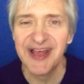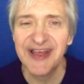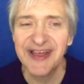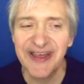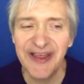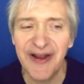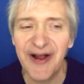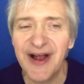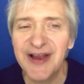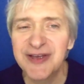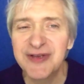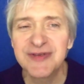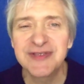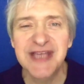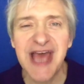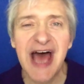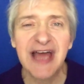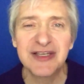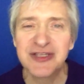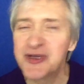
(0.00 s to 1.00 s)
You know, I do
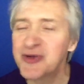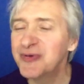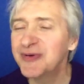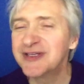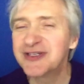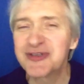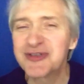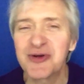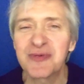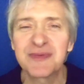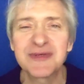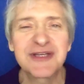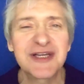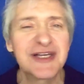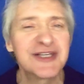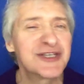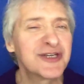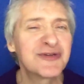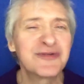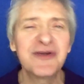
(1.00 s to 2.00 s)
tattoo
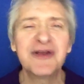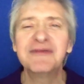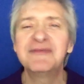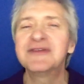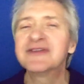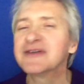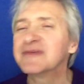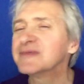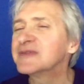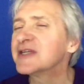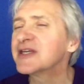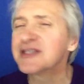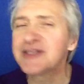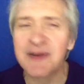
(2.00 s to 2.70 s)
interpretation, dream interpretation.